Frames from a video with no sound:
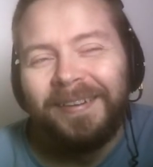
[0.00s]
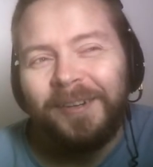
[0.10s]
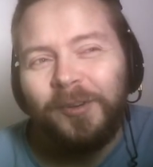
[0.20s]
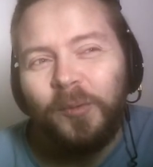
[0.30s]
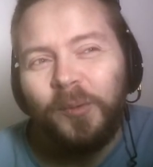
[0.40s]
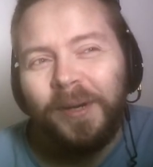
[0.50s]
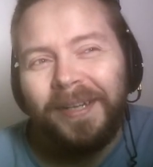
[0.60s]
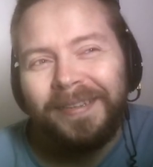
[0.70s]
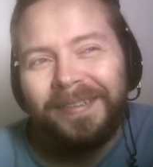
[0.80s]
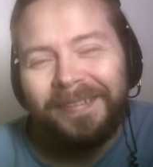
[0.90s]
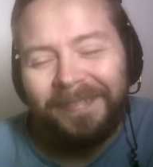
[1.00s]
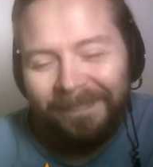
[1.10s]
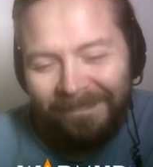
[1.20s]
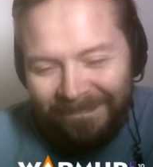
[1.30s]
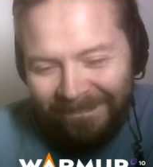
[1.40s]
What?
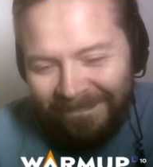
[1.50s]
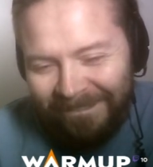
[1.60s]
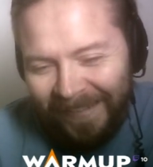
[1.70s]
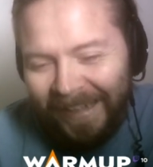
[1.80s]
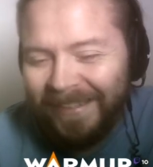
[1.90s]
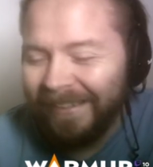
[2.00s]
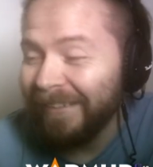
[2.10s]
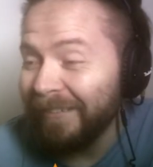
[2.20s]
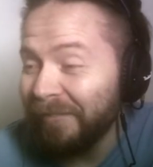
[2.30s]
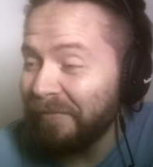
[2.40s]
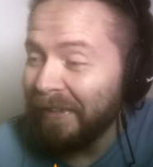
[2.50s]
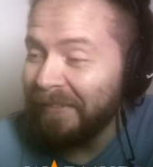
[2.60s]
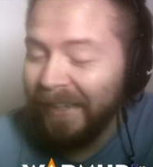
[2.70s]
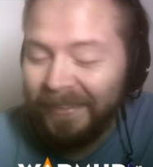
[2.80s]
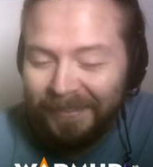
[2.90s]
That's a
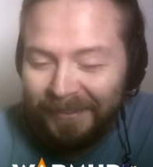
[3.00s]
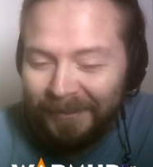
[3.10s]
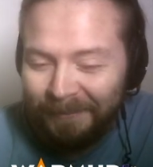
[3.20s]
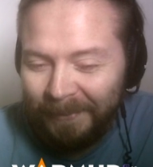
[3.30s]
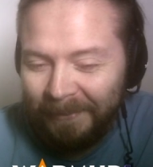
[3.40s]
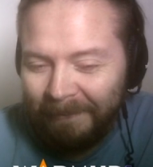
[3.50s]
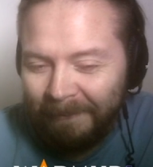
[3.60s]
fantastic topic.